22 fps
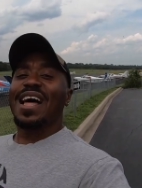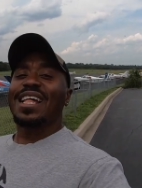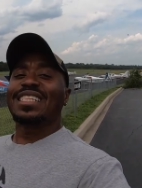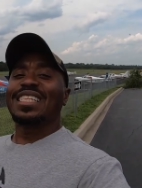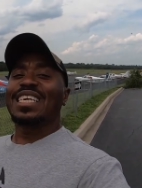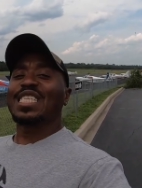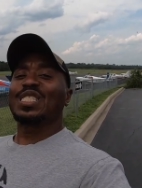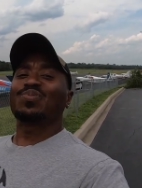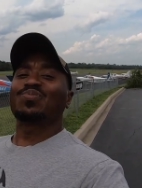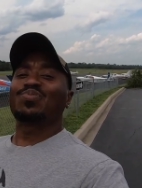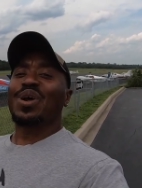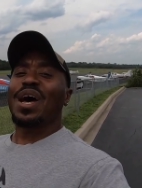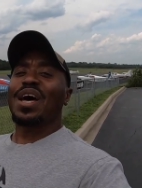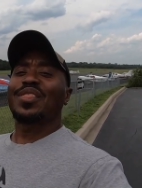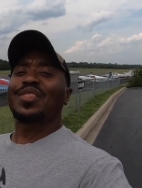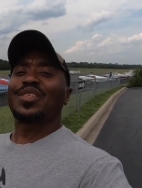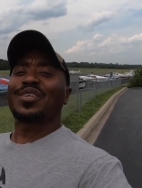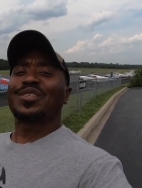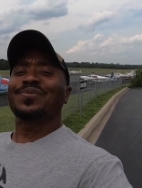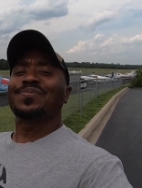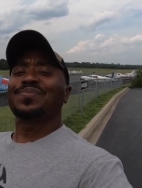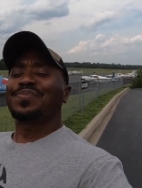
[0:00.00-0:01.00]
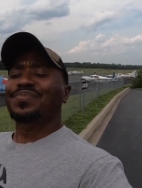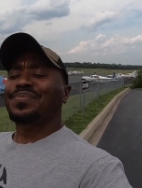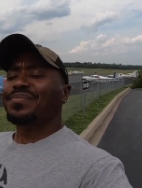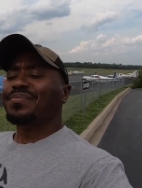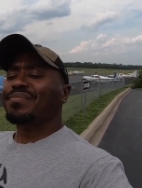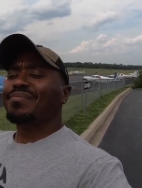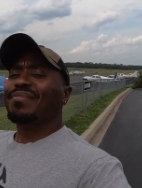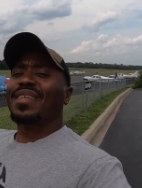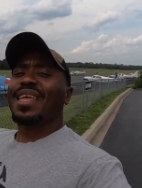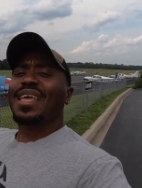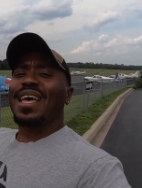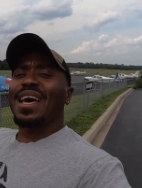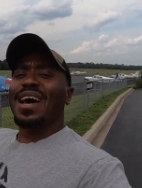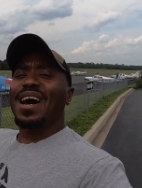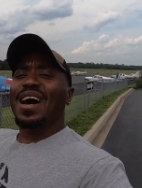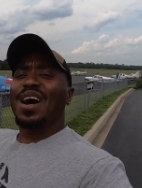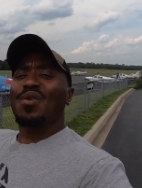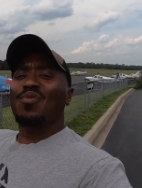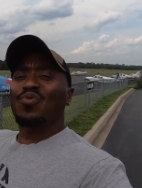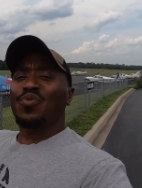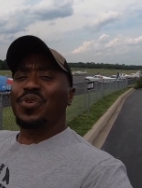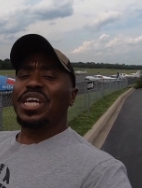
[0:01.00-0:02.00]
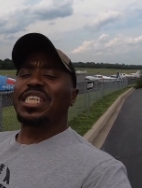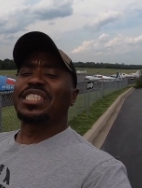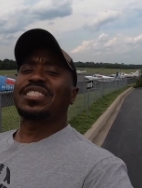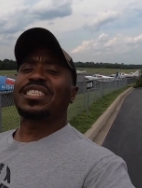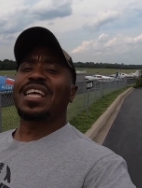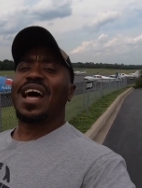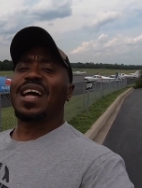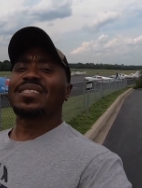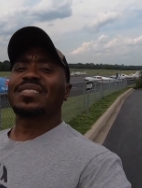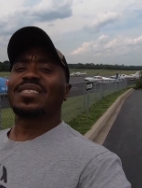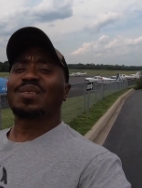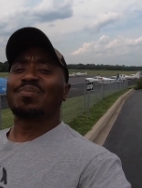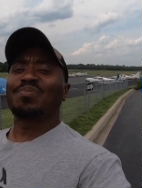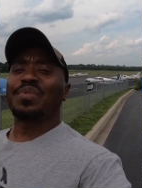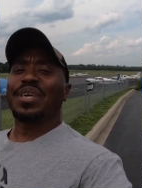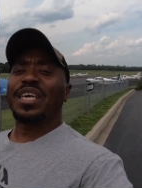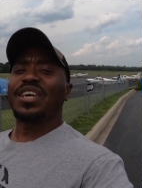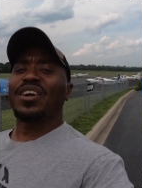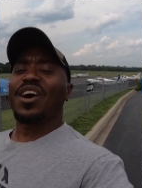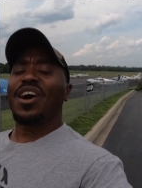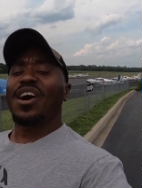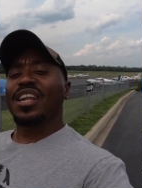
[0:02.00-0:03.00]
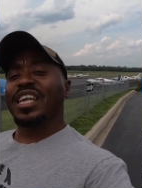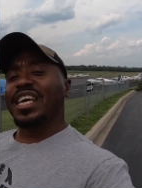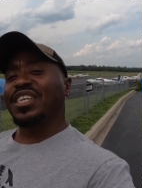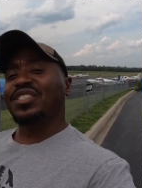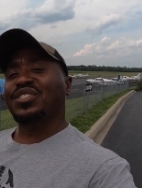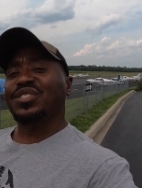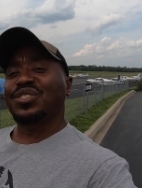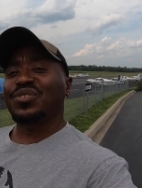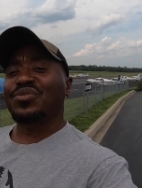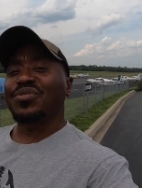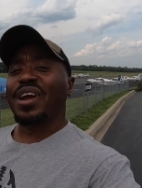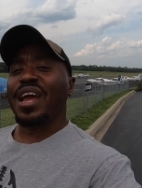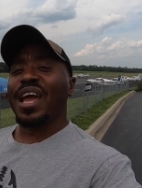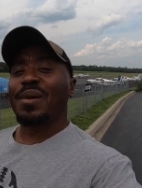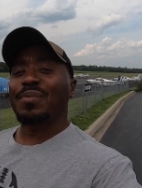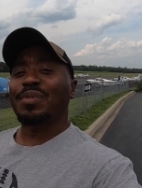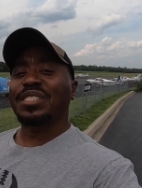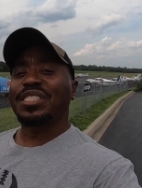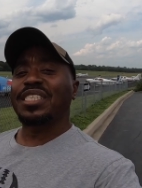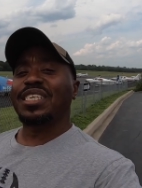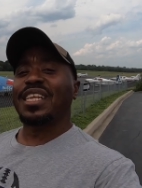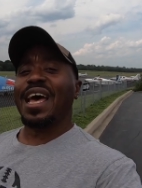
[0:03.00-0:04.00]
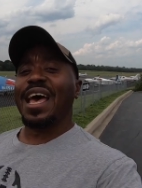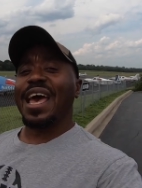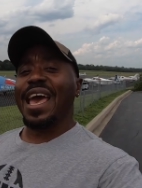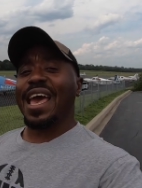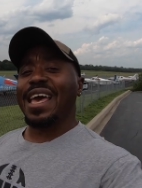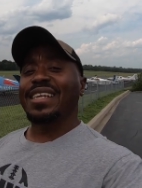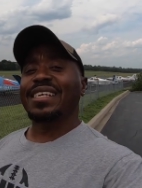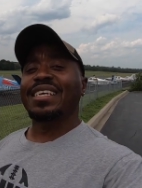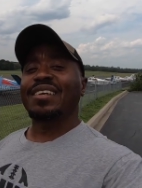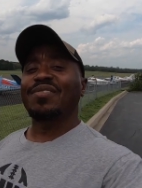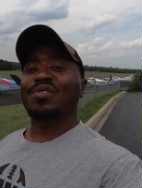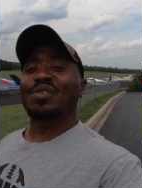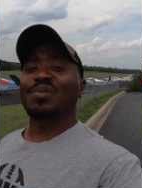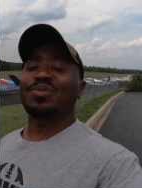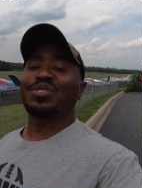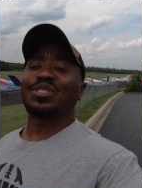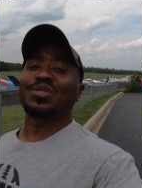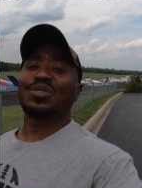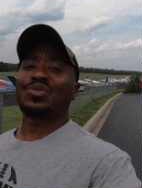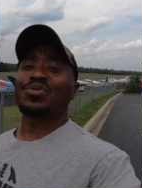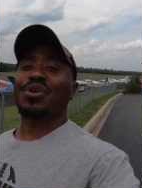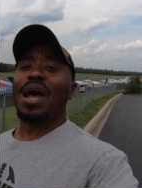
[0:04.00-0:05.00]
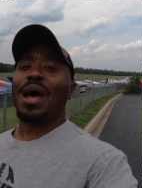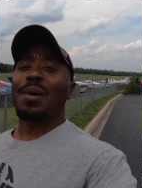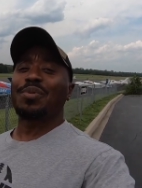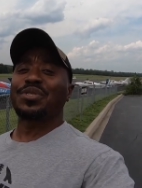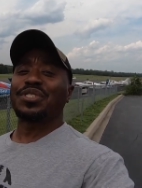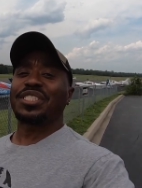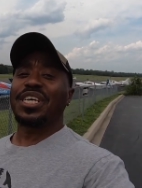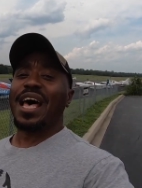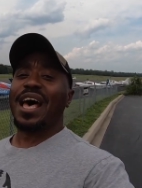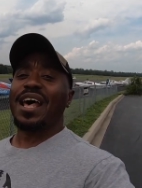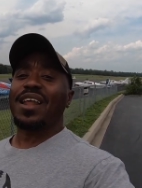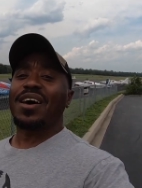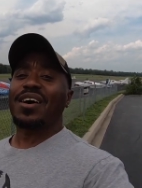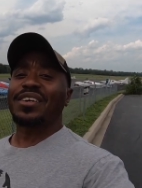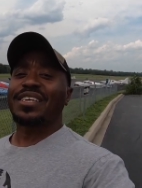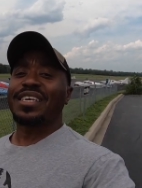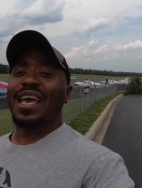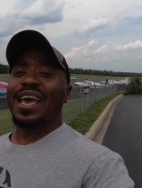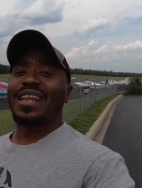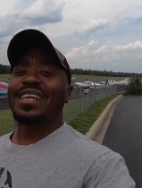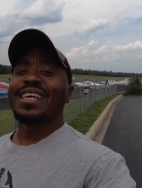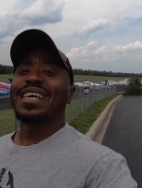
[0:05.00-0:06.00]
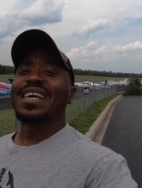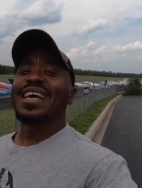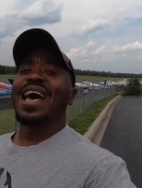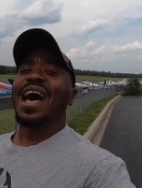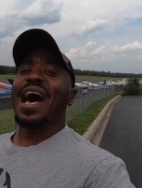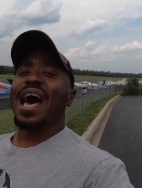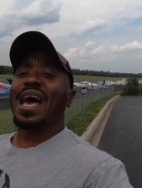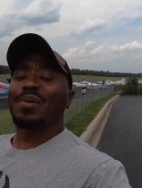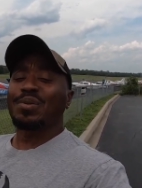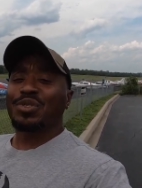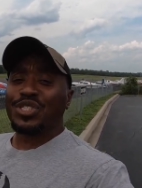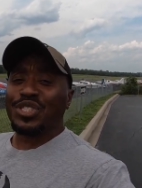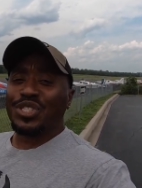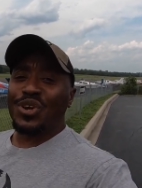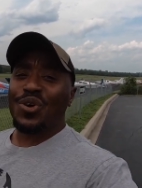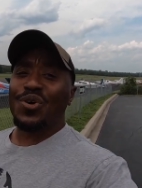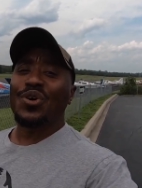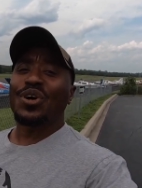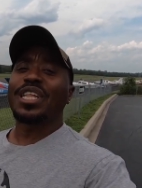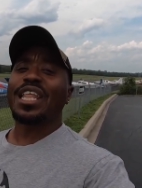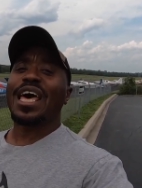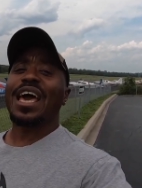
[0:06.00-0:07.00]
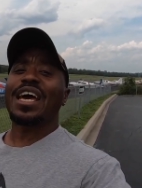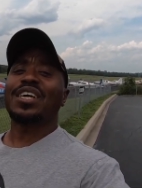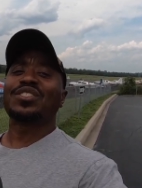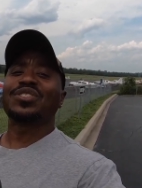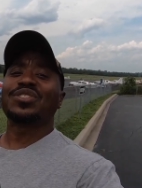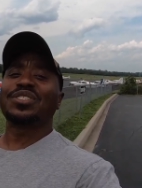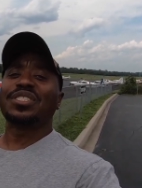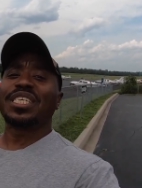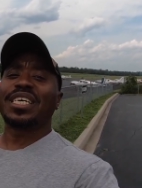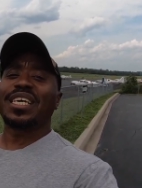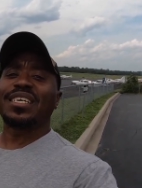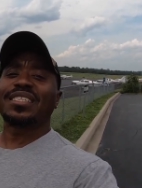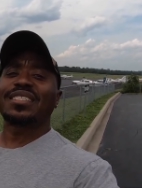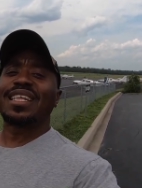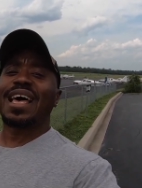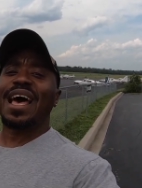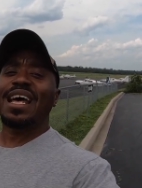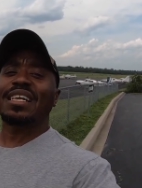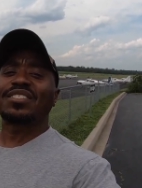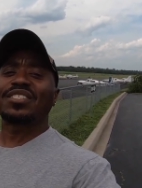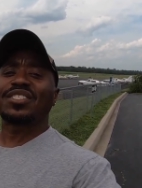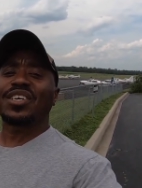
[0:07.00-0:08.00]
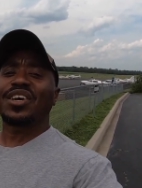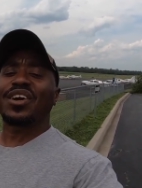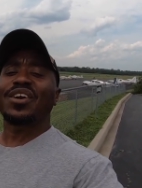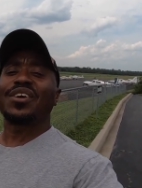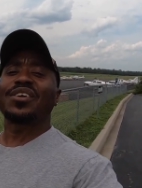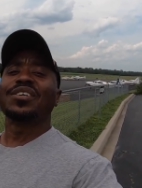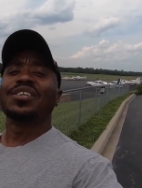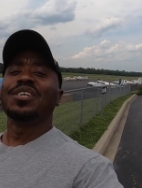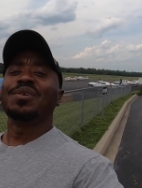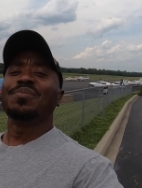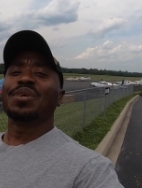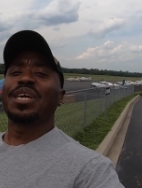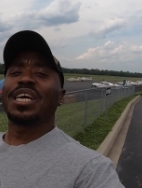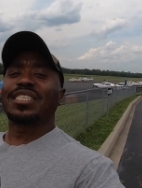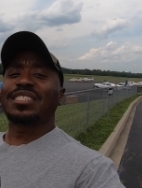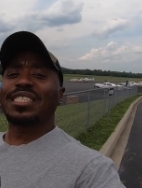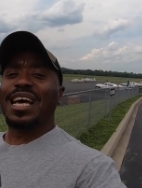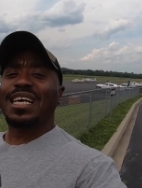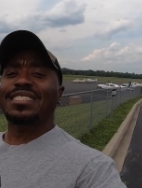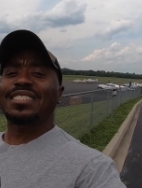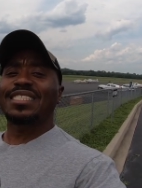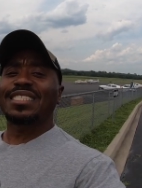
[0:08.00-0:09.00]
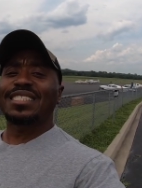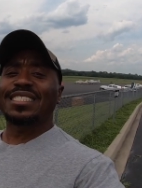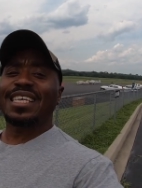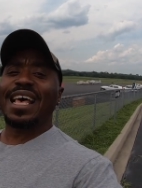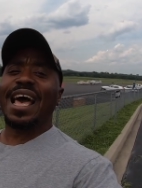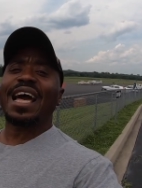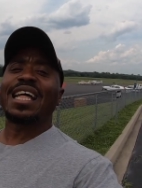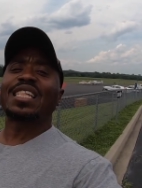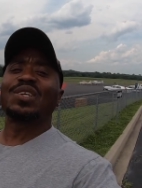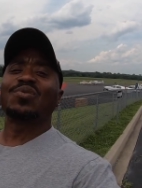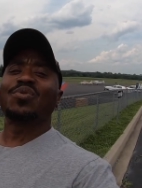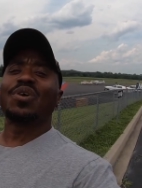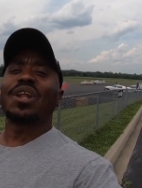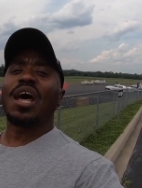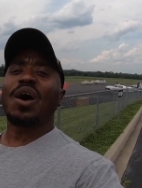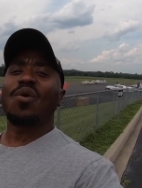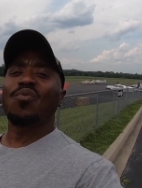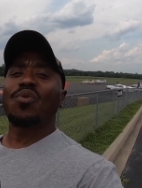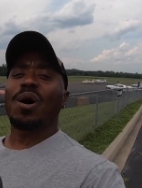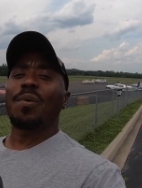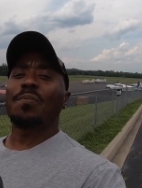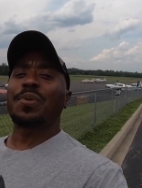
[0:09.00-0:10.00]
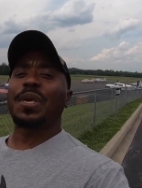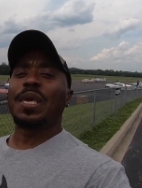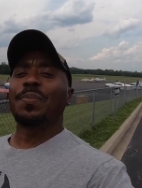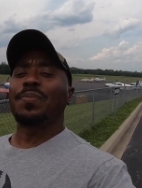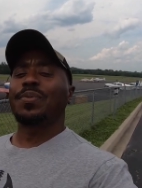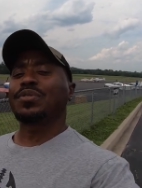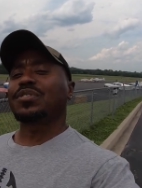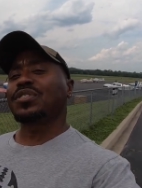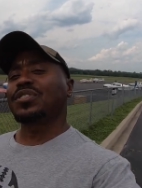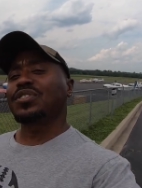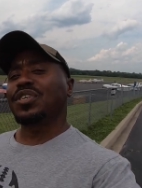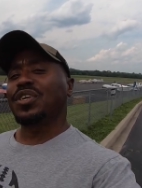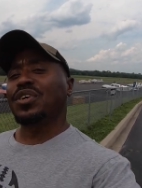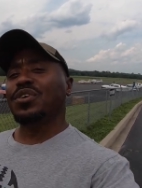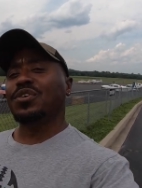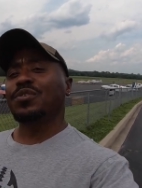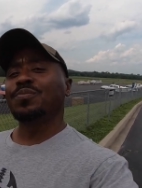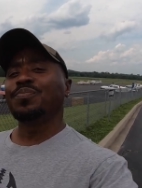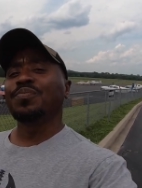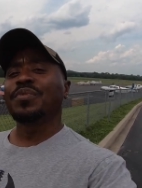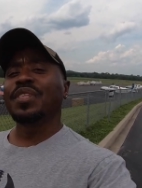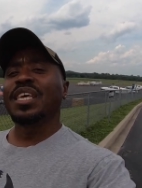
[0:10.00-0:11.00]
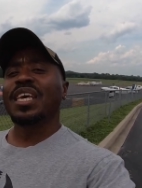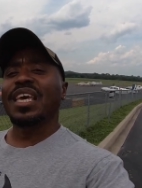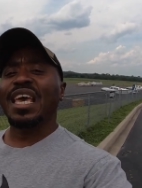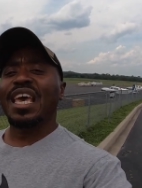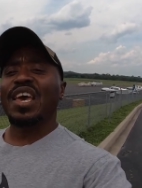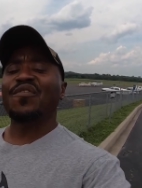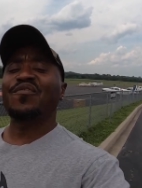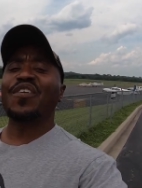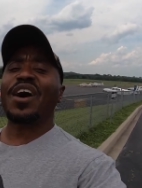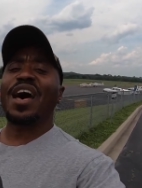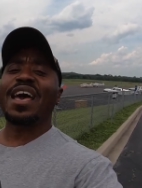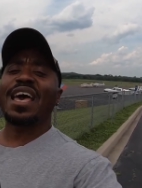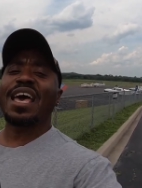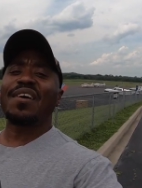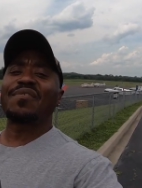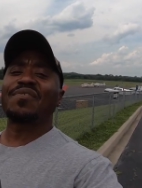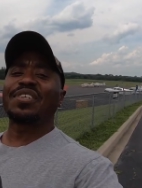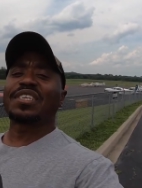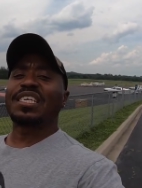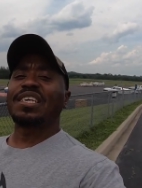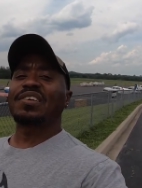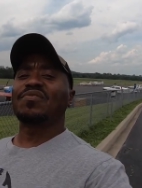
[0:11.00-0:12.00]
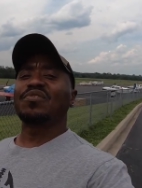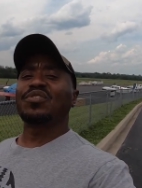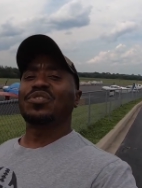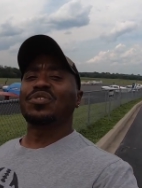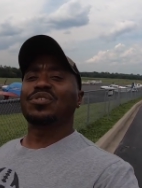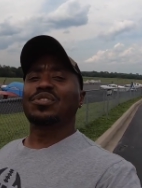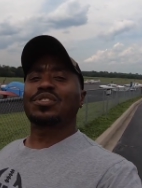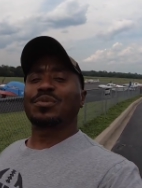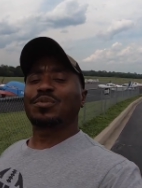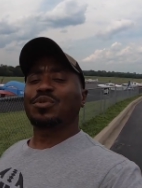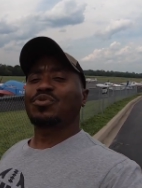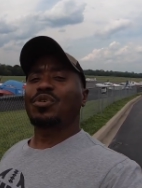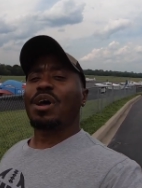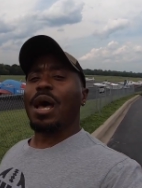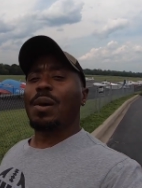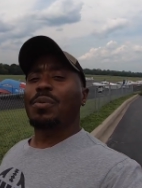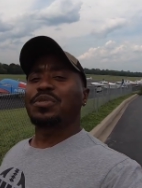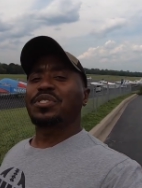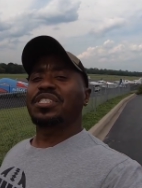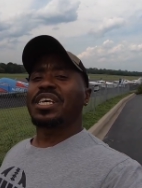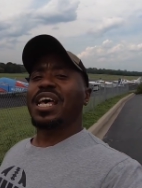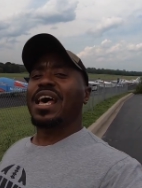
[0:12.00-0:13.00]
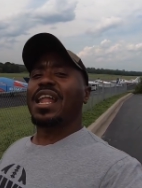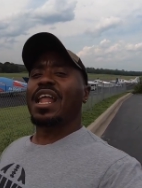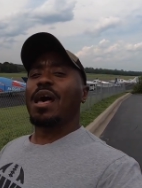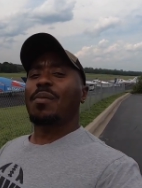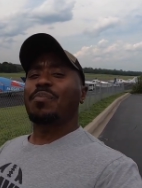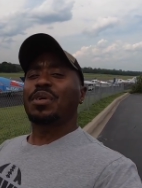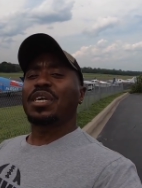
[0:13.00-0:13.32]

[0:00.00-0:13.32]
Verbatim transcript: this brother reached out to me on Instagram and said I hadn't given him a subscriber shout out yet. I am so glad you did that, sir, because that's exactly what I want people to do if I haven't given you a subscriber shout out,